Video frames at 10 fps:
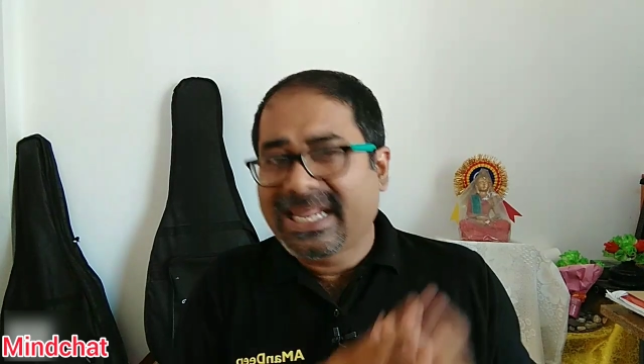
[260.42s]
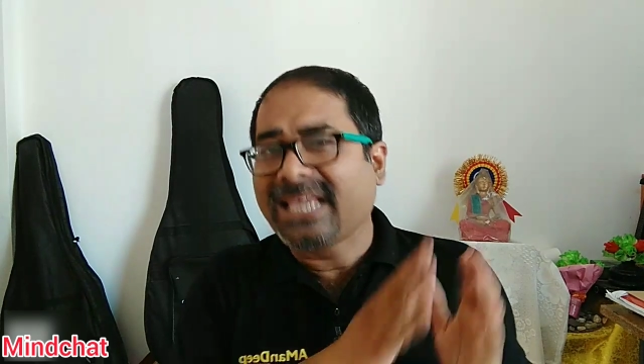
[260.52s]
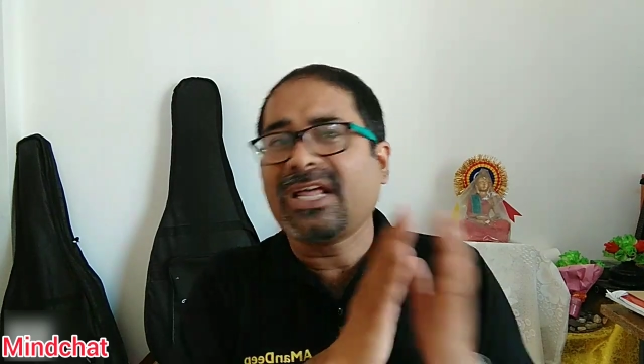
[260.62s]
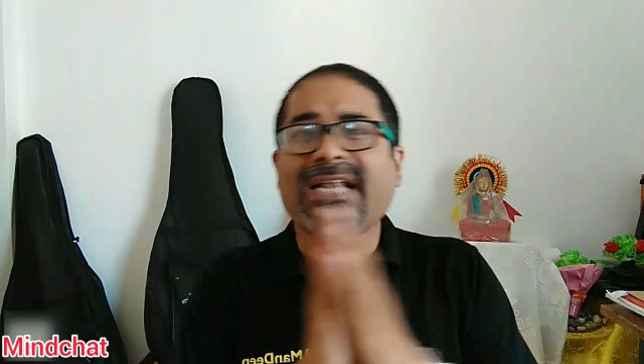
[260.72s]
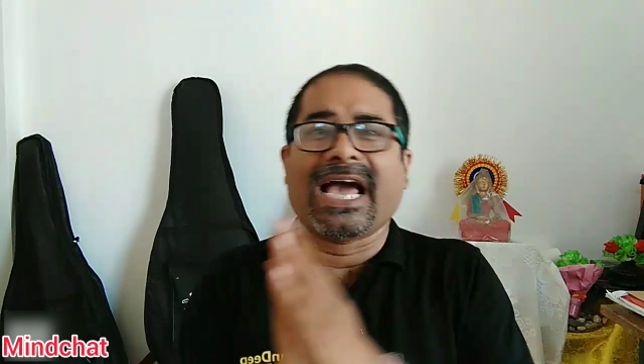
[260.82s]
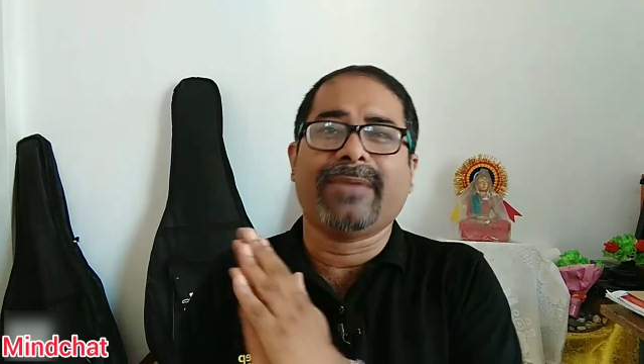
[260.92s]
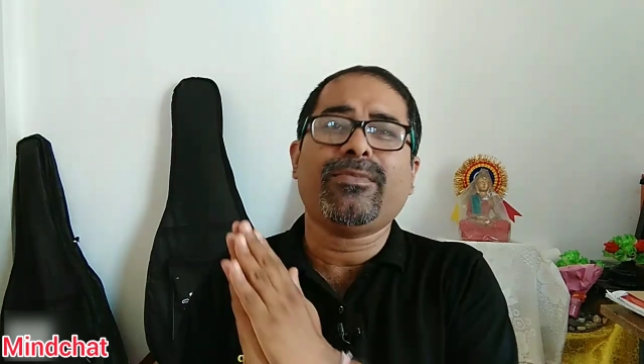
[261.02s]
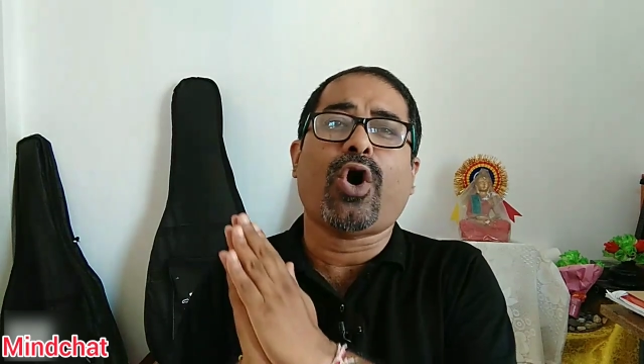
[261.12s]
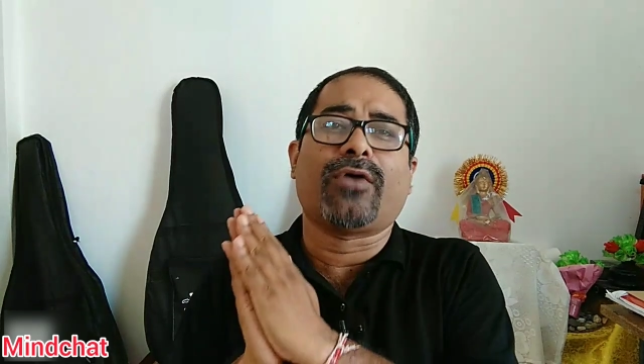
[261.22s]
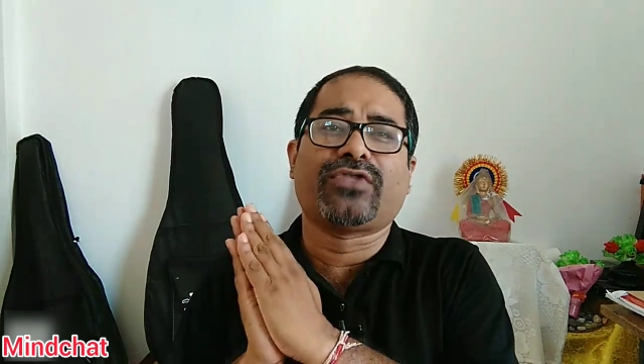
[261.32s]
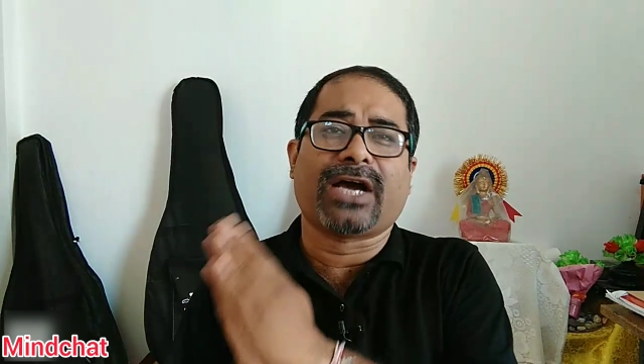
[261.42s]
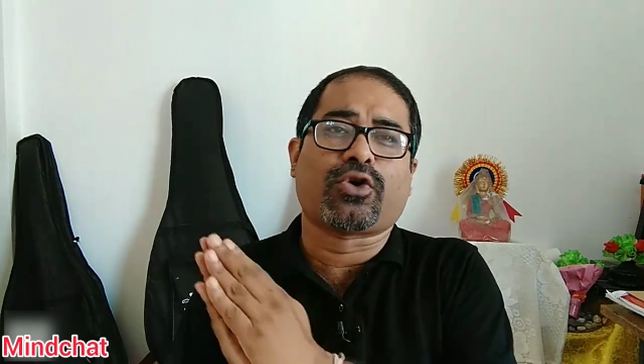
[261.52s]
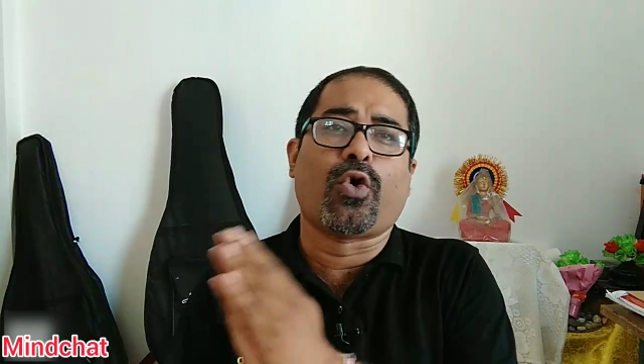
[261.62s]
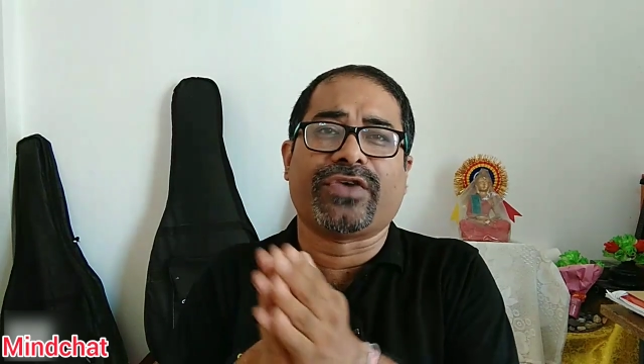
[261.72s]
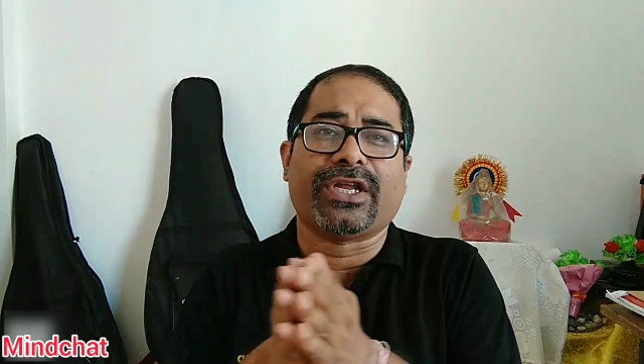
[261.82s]
Take the time of the
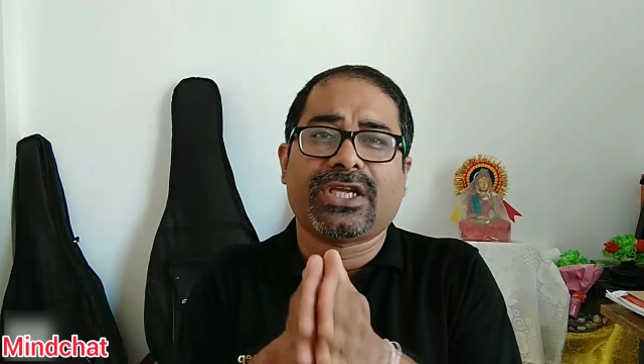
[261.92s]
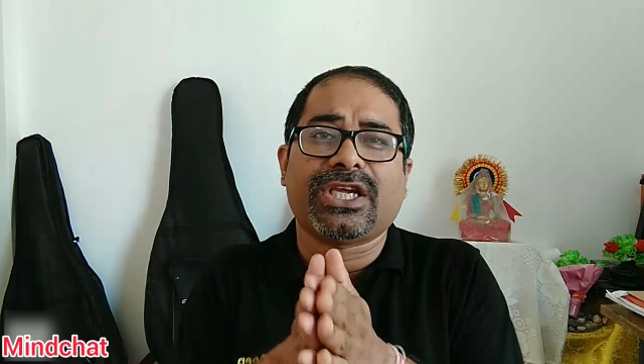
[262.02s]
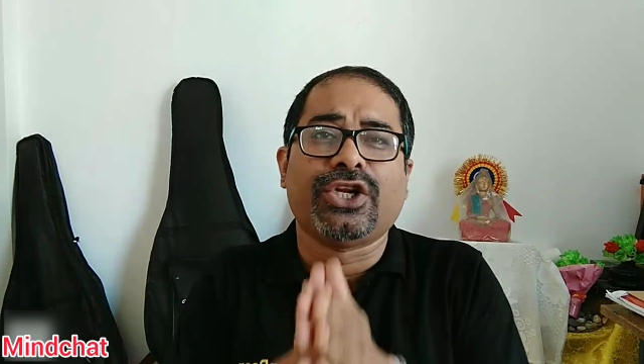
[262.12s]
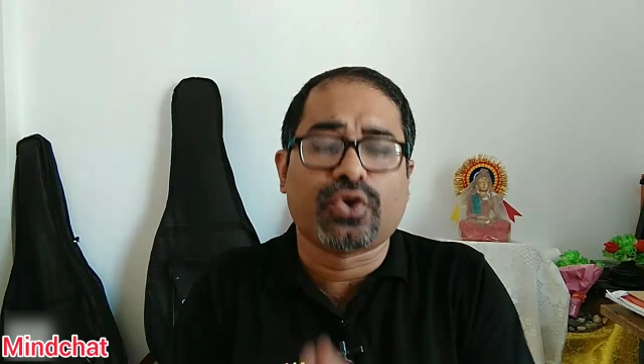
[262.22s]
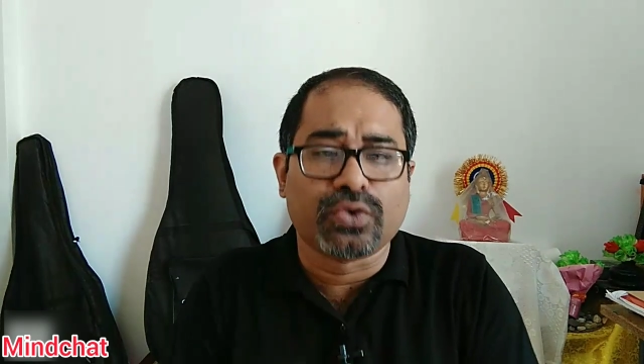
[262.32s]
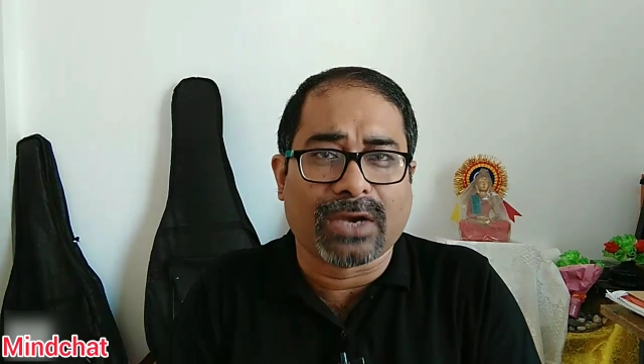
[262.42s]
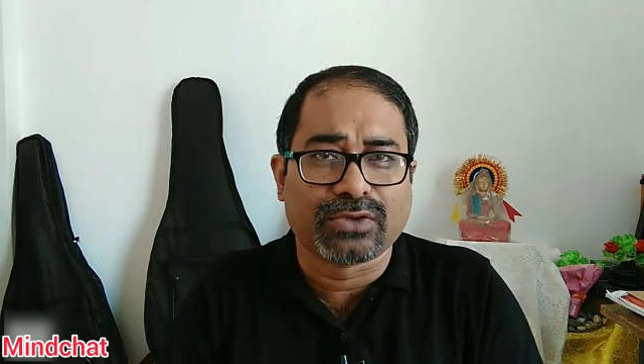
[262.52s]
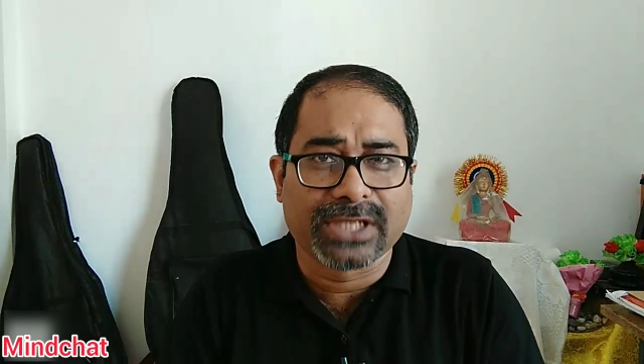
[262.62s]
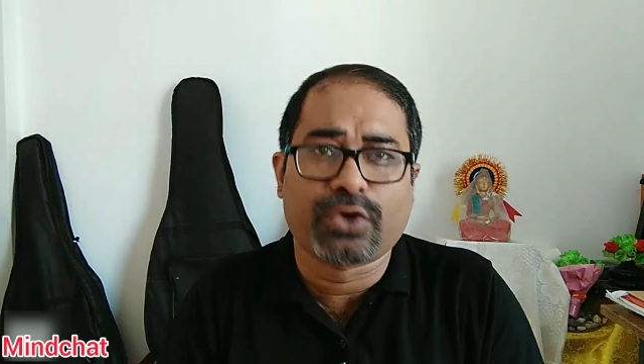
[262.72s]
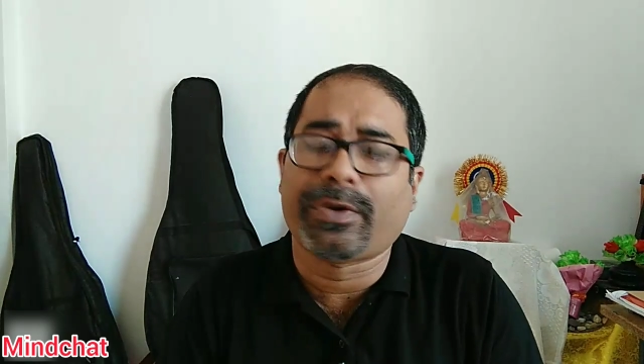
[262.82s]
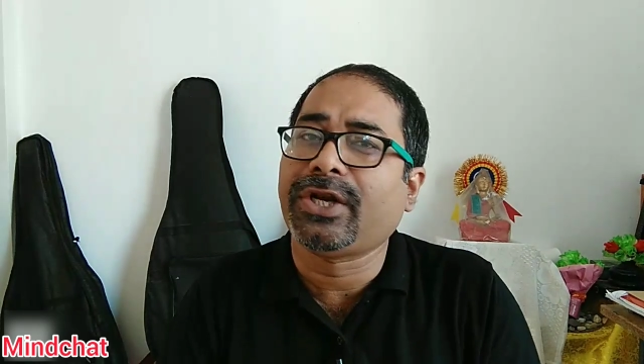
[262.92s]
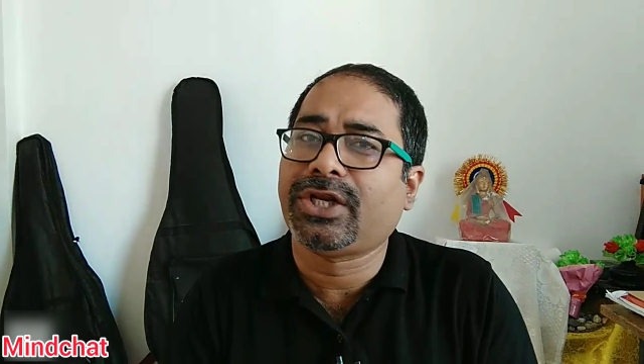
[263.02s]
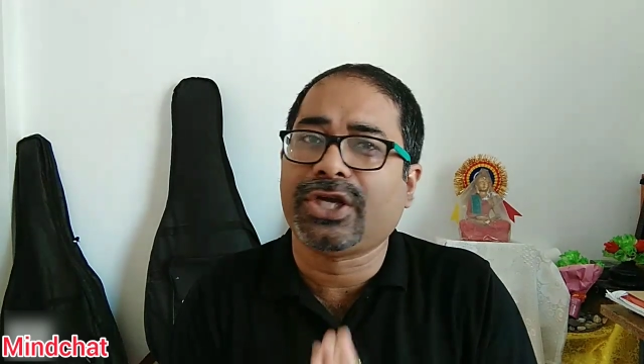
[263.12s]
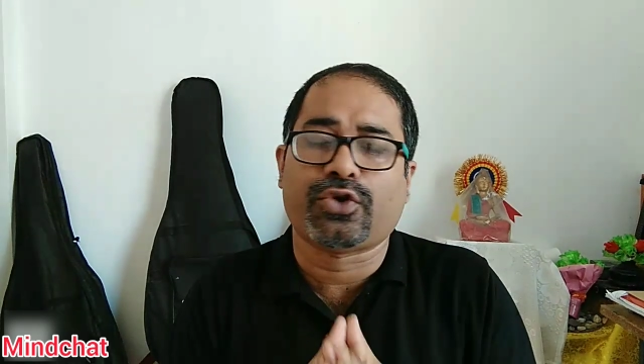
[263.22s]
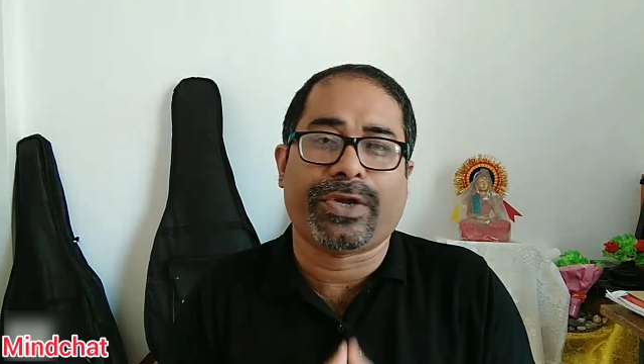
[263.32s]
COVID in
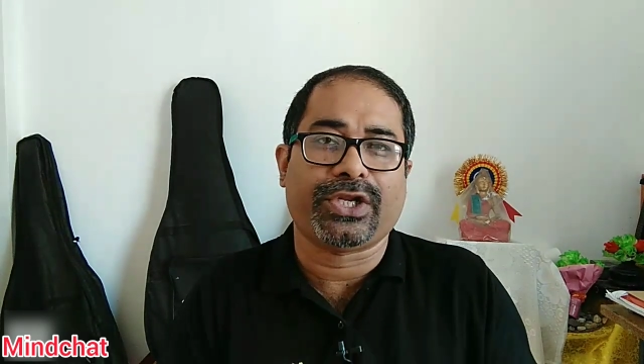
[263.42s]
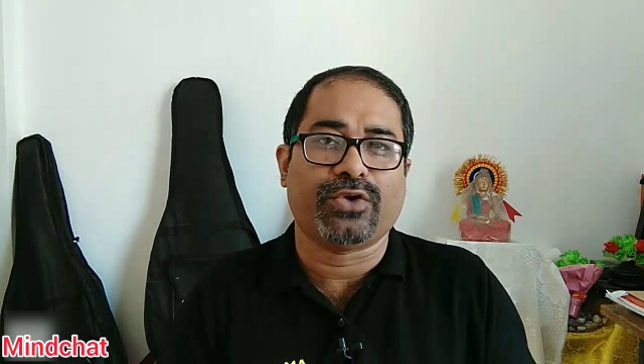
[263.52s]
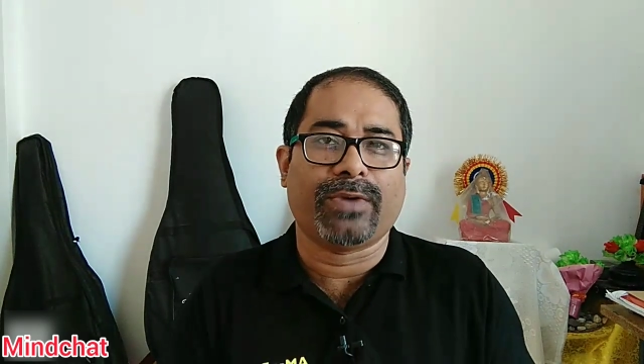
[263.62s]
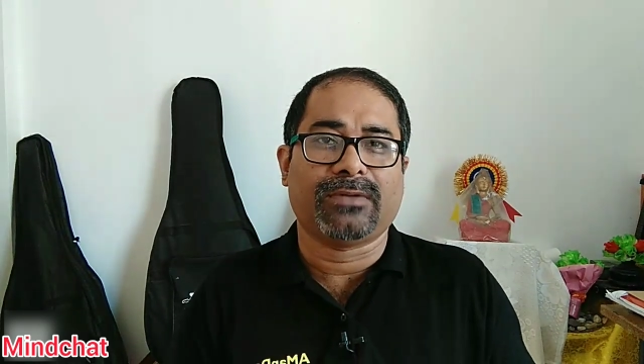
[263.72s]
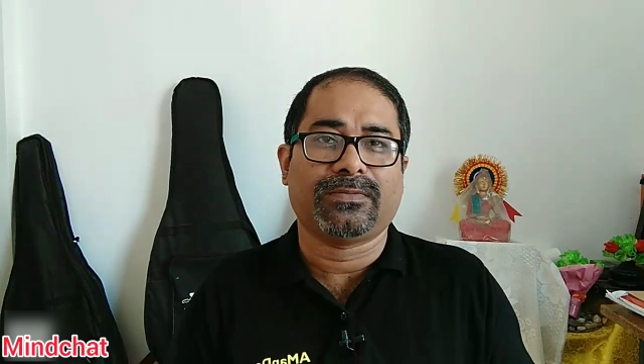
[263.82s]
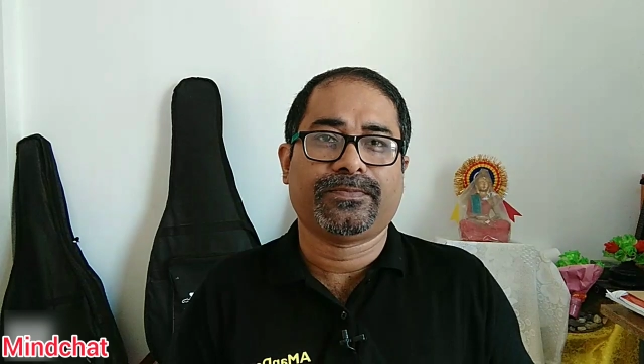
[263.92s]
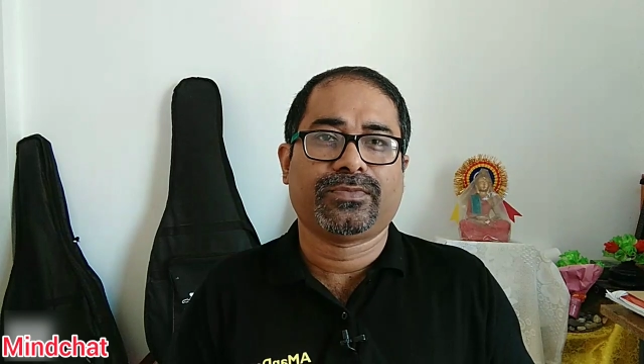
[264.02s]
2020-21.